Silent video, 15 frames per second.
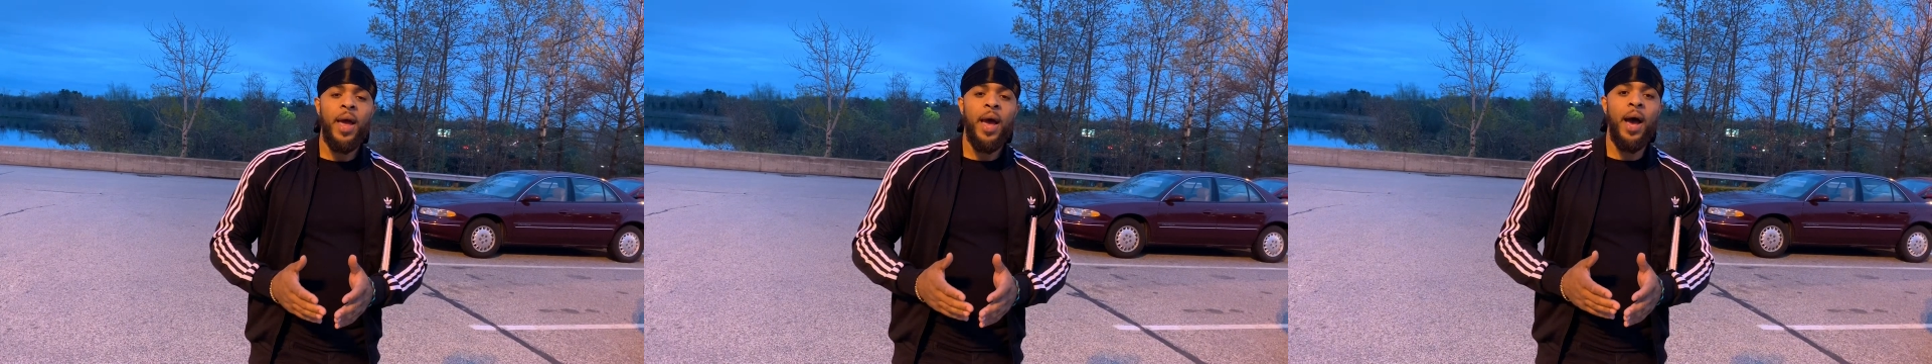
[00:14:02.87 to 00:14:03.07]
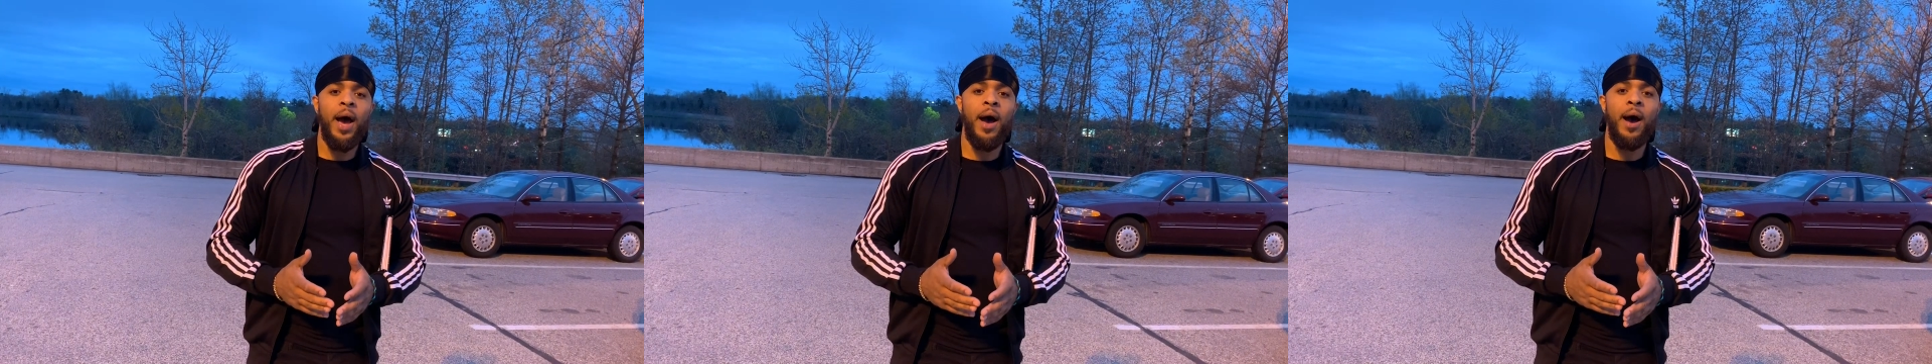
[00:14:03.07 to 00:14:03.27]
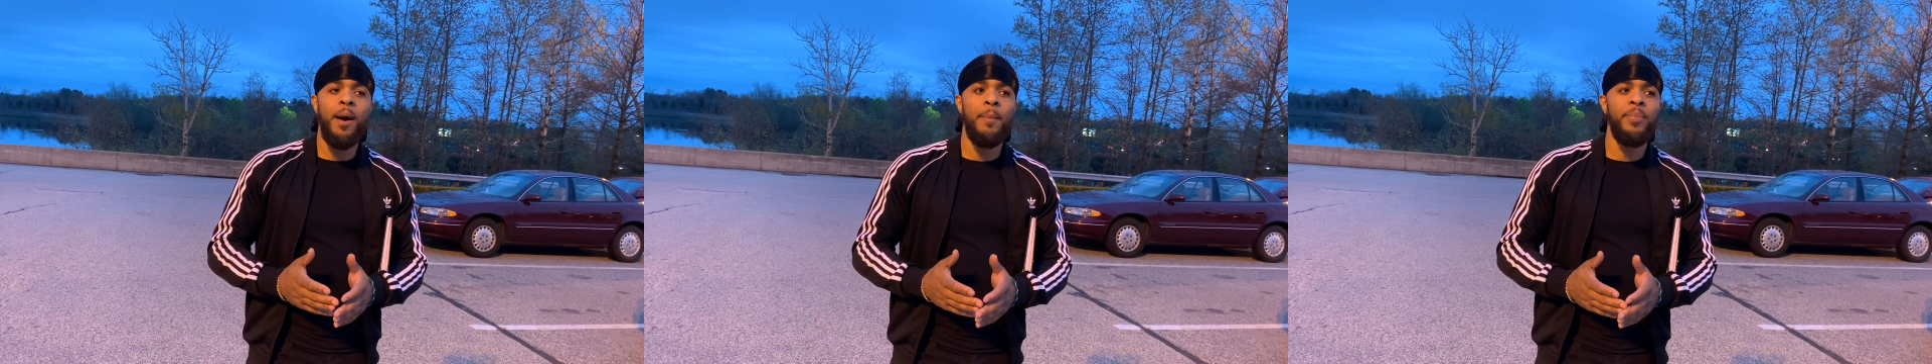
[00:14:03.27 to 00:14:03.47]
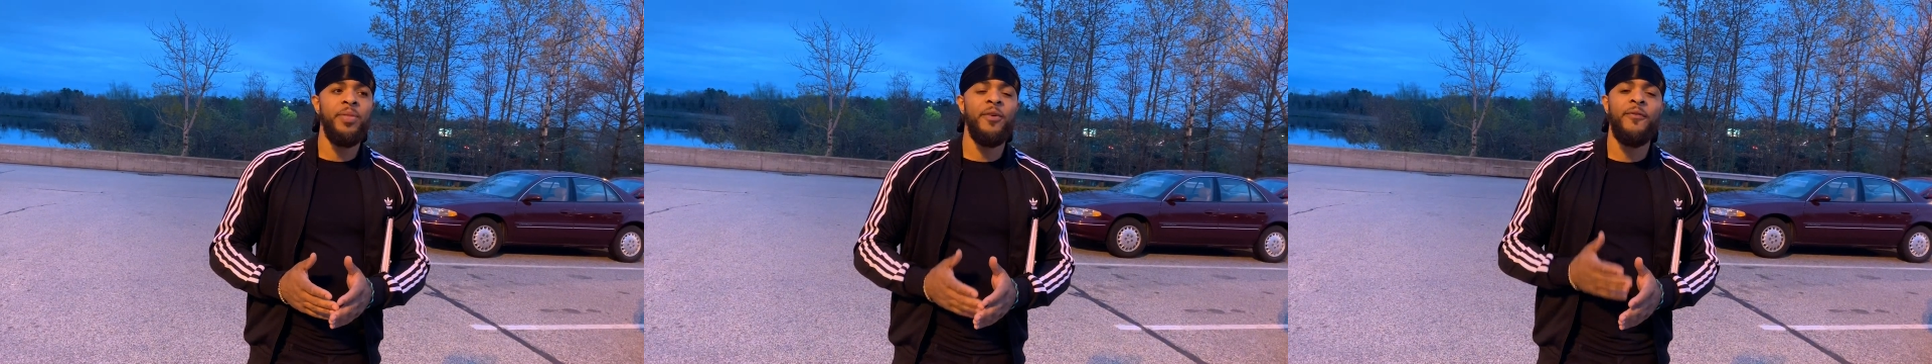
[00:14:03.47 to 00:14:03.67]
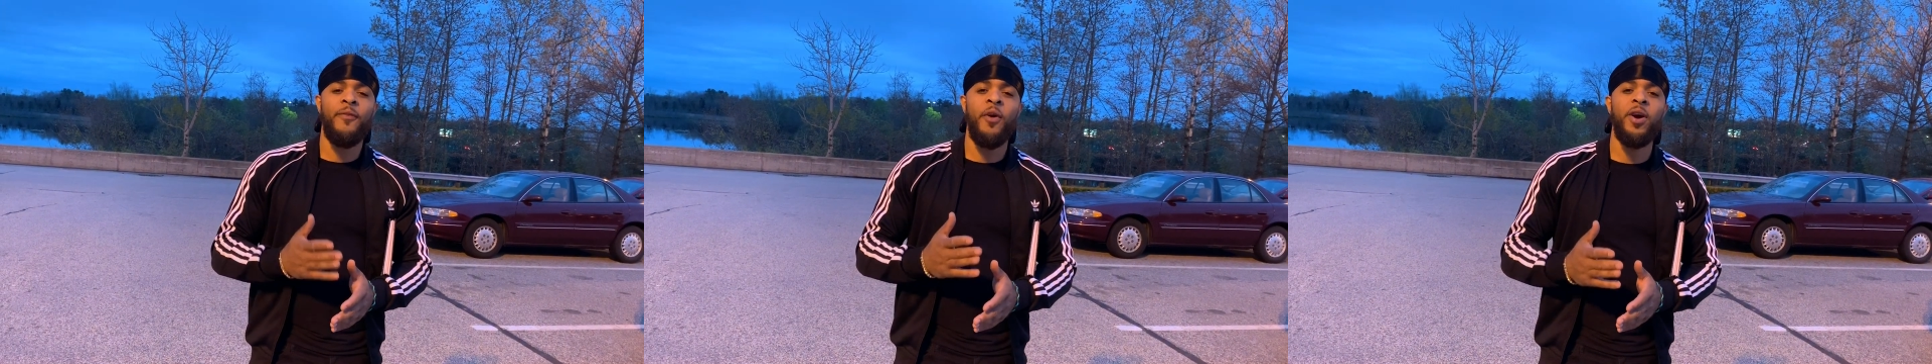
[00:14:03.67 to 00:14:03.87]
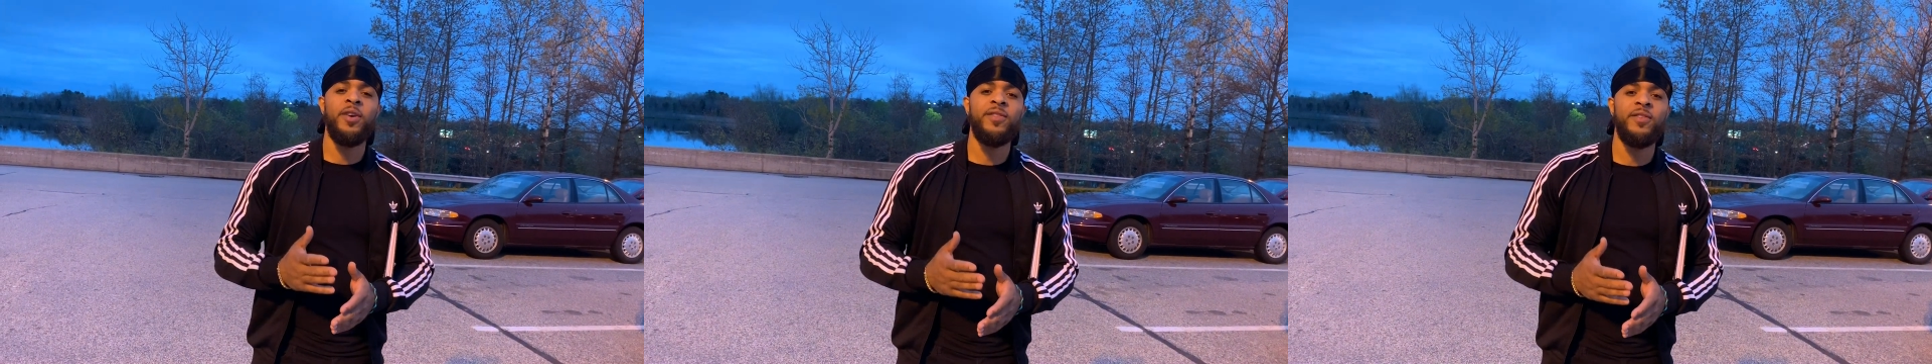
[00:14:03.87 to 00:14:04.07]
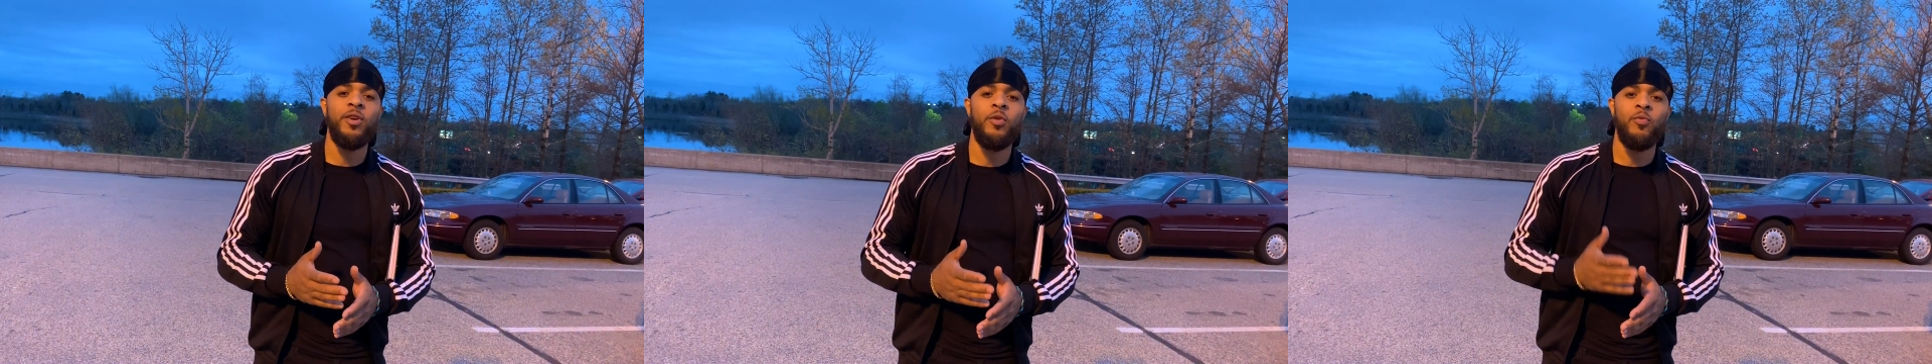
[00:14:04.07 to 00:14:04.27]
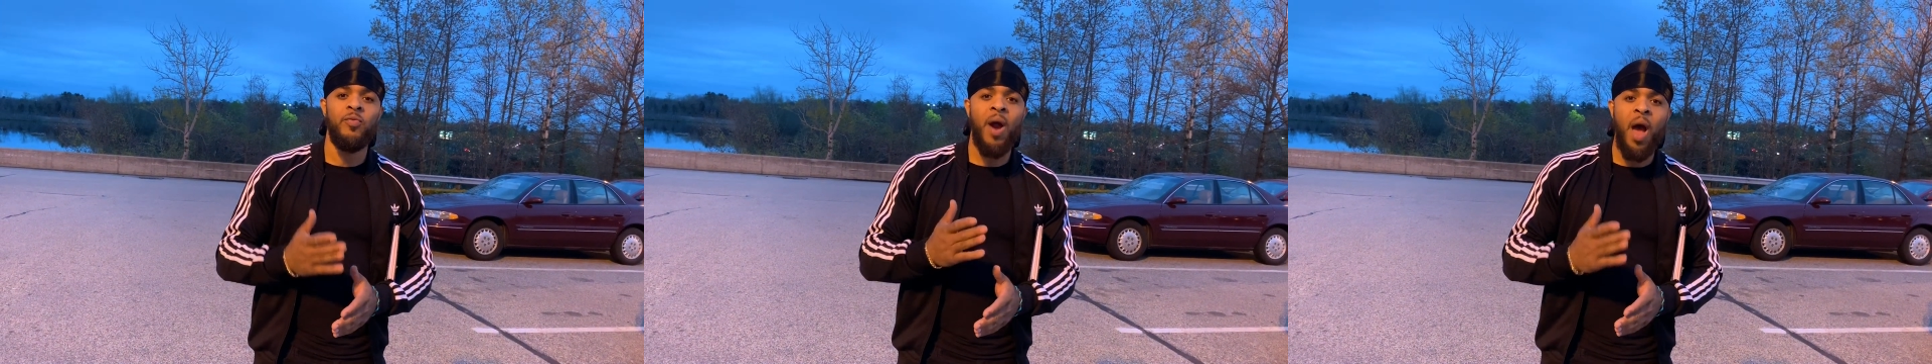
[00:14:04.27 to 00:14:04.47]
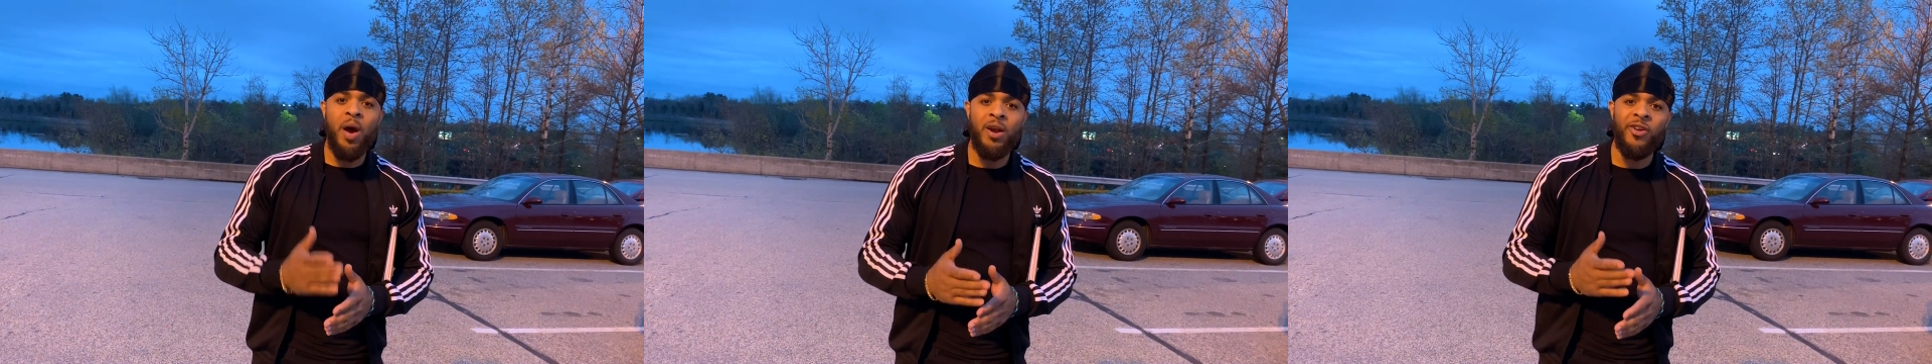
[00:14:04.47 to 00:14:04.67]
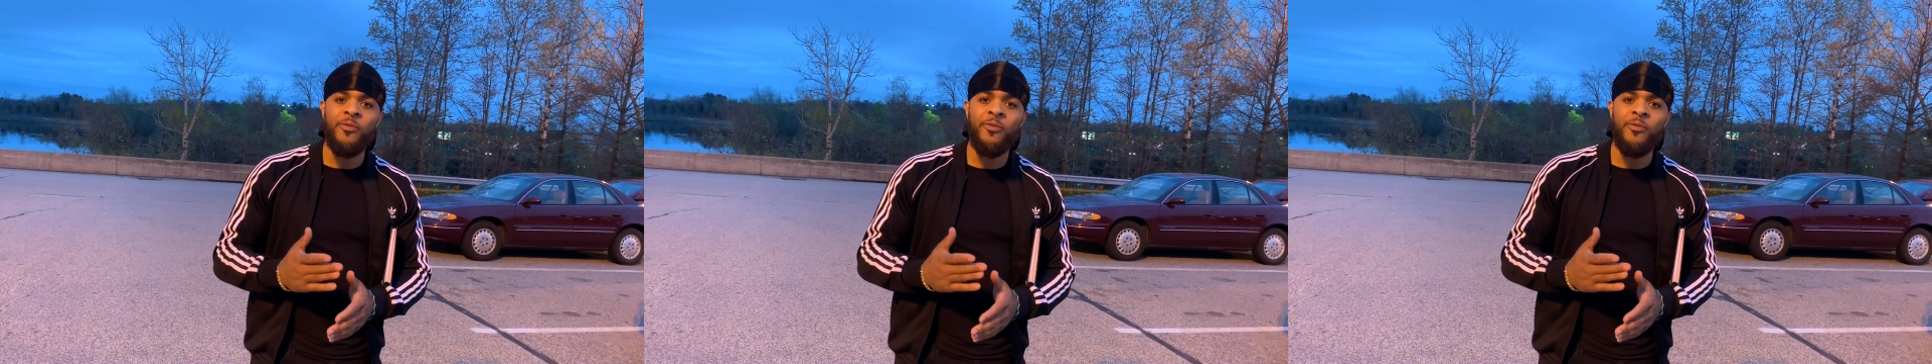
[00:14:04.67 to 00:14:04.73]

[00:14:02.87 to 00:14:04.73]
the first round